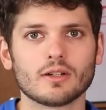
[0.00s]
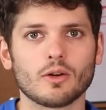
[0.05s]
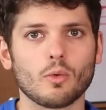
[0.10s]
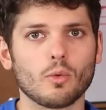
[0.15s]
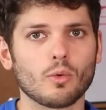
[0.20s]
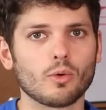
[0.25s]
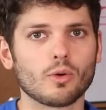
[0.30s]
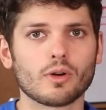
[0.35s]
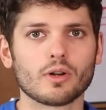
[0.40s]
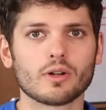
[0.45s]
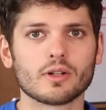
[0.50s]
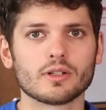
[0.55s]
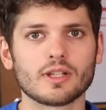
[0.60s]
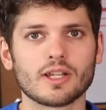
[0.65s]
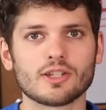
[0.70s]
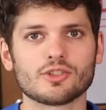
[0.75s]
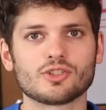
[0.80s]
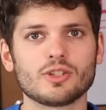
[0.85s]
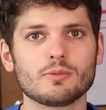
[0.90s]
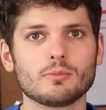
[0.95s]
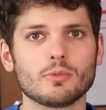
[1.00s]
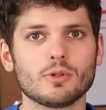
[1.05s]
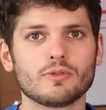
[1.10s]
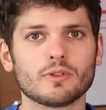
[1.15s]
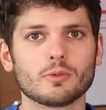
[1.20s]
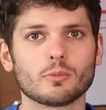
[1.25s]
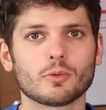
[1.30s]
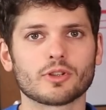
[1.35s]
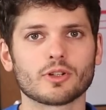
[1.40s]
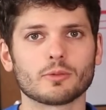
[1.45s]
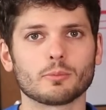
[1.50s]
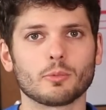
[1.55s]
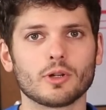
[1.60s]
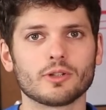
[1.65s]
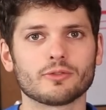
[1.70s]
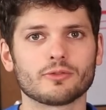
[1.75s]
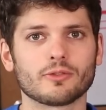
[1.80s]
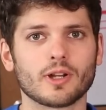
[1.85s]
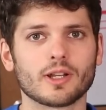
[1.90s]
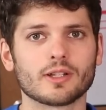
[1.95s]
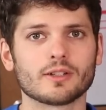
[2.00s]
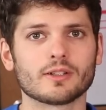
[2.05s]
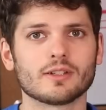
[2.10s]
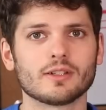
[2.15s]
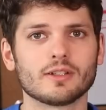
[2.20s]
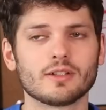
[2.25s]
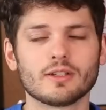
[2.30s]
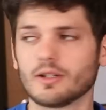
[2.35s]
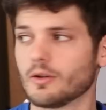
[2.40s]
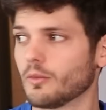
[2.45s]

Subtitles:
Or does she move in with her boyfriend